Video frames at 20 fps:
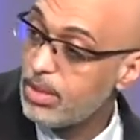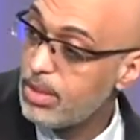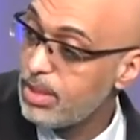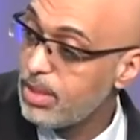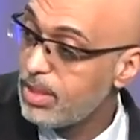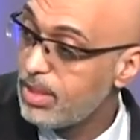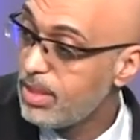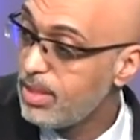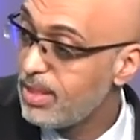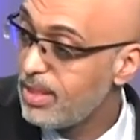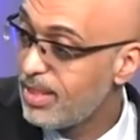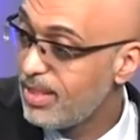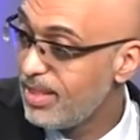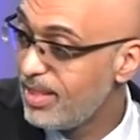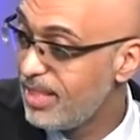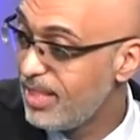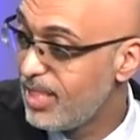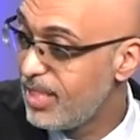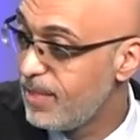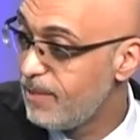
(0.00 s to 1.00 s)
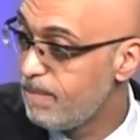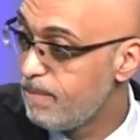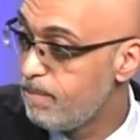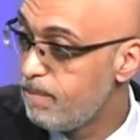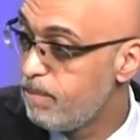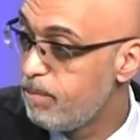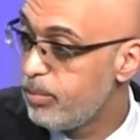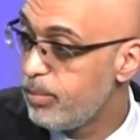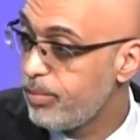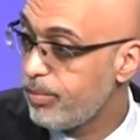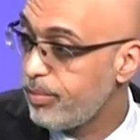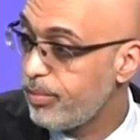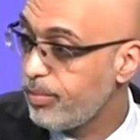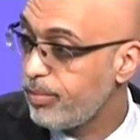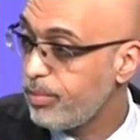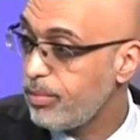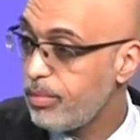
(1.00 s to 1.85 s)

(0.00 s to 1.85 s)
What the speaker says: [no speech]